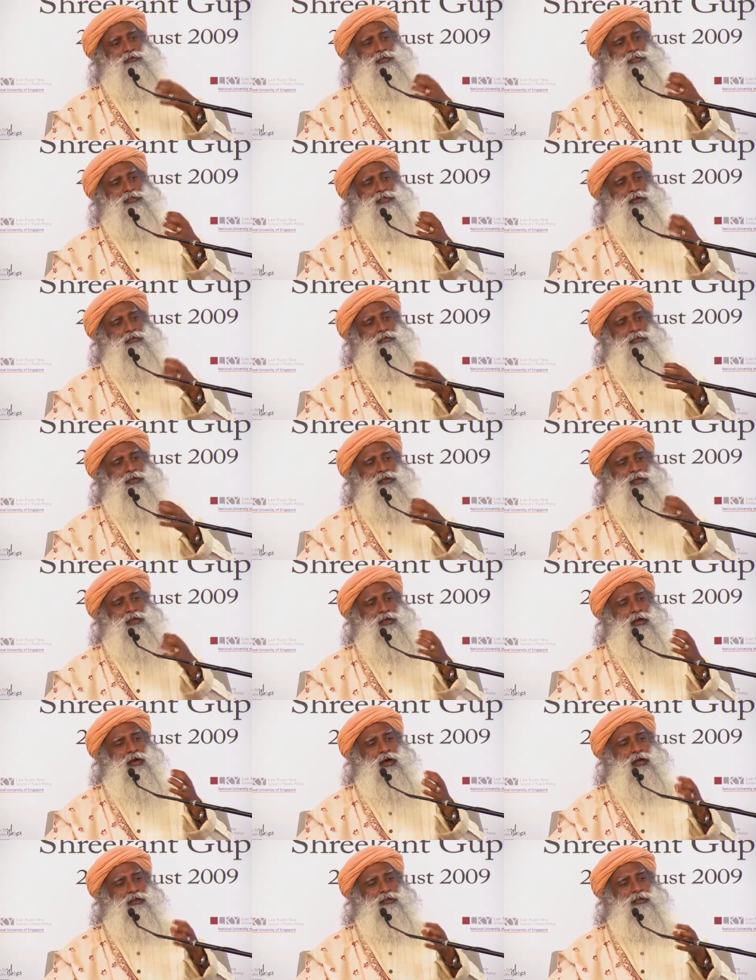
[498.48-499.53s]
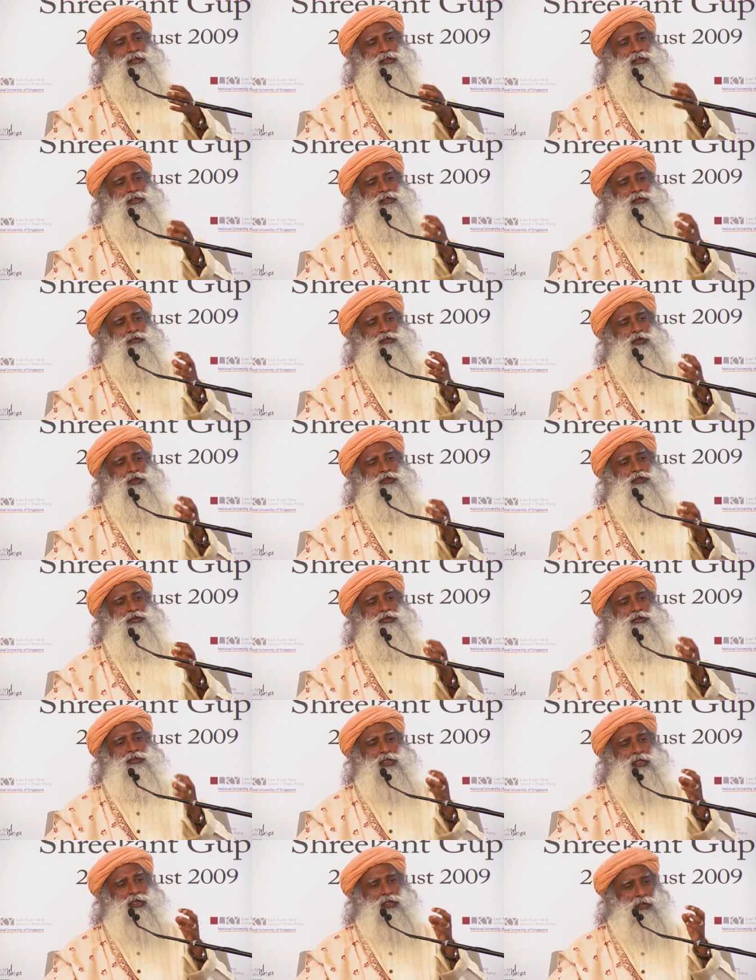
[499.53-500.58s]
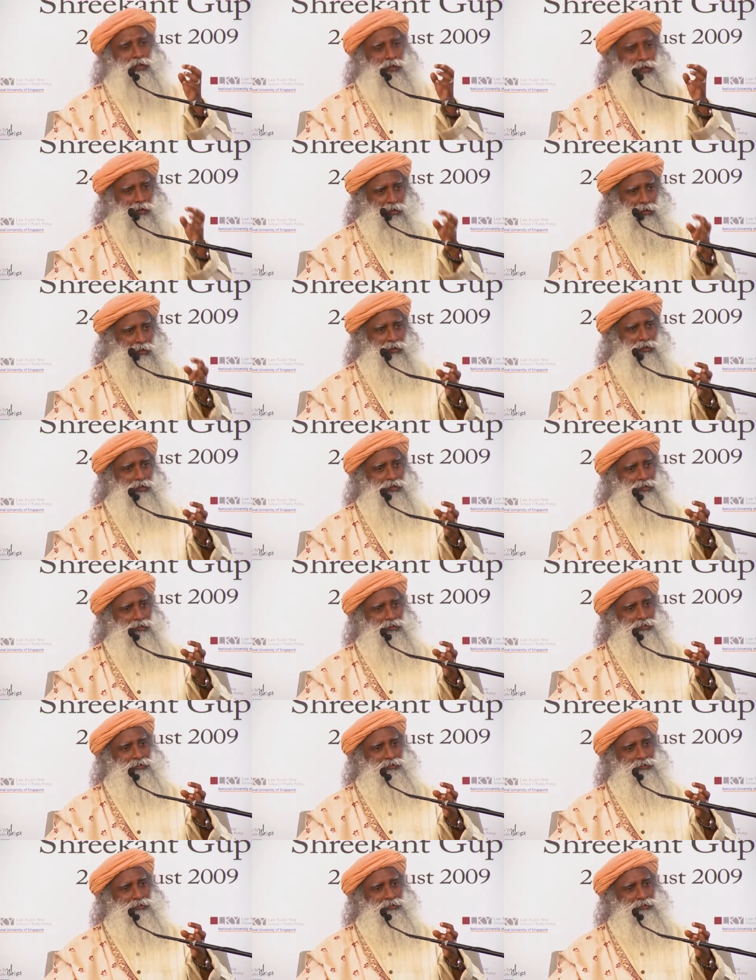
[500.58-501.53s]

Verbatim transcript: to be something other than what you really are,